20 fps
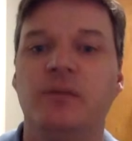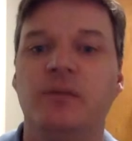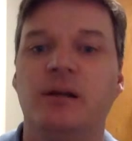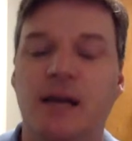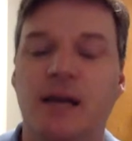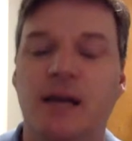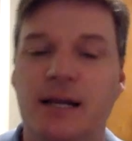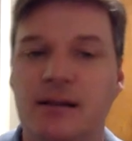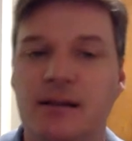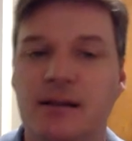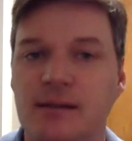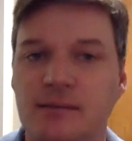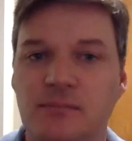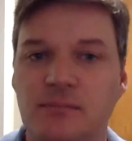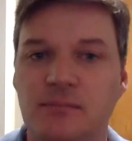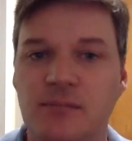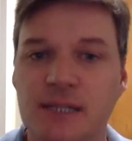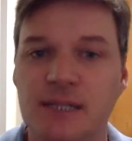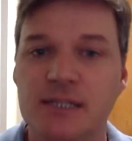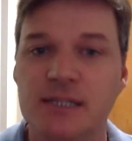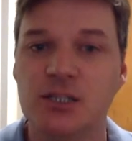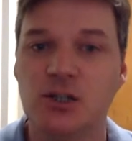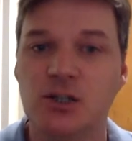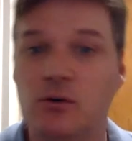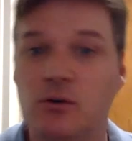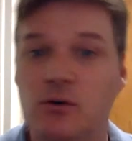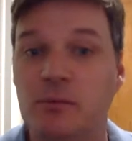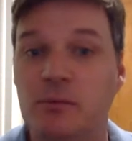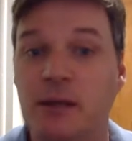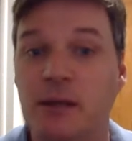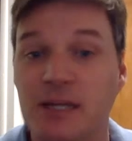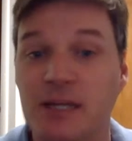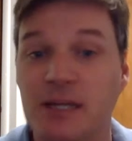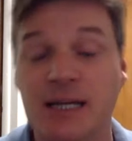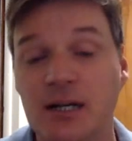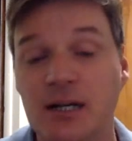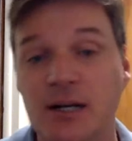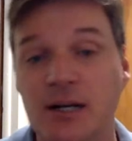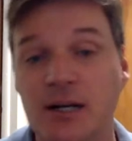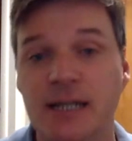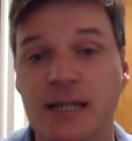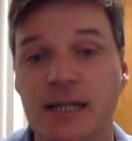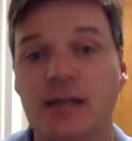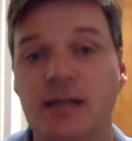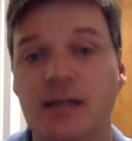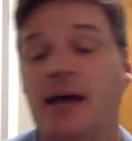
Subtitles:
and listen to it will be able to hear it.